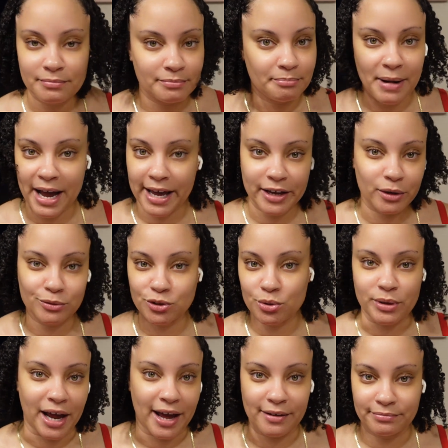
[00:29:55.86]
My hair don't do
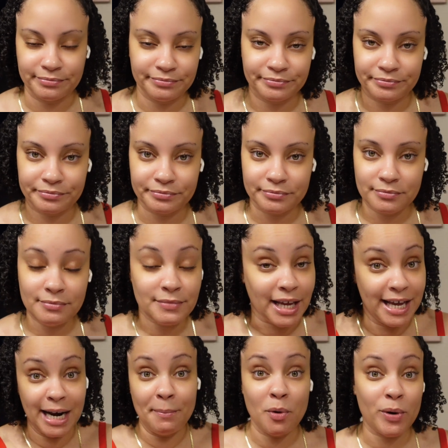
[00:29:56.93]
that.
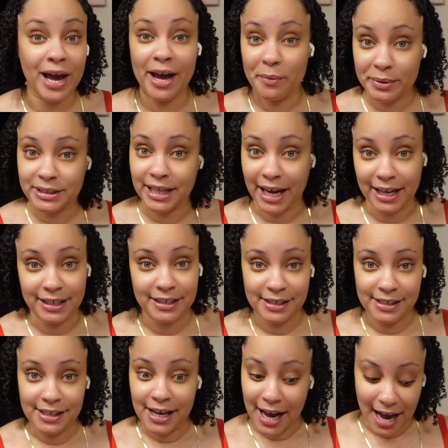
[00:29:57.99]
And I'm okay with that.
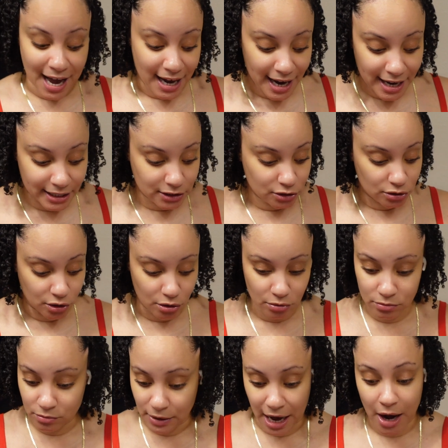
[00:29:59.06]
I
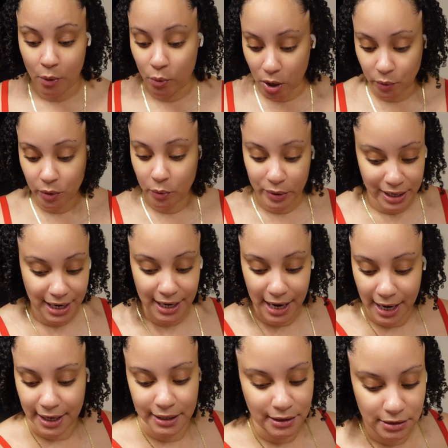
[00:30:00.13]
gotta, I work with what I
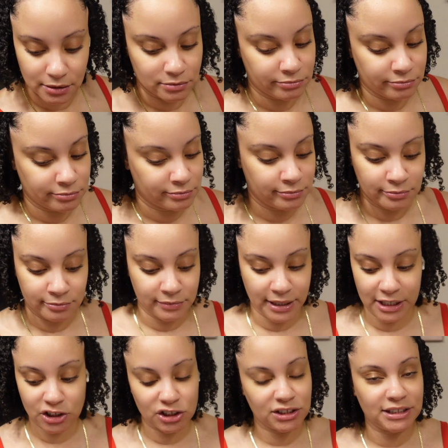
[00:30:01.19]
got.
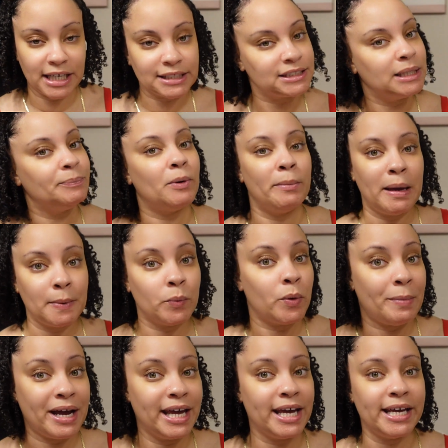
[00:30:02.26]
It's just that simple. Maybe when
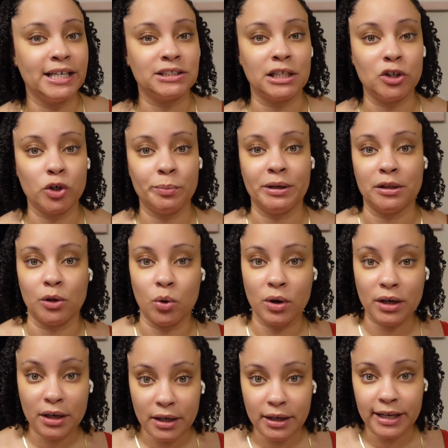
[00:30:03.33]
my hair gets a little bit longer,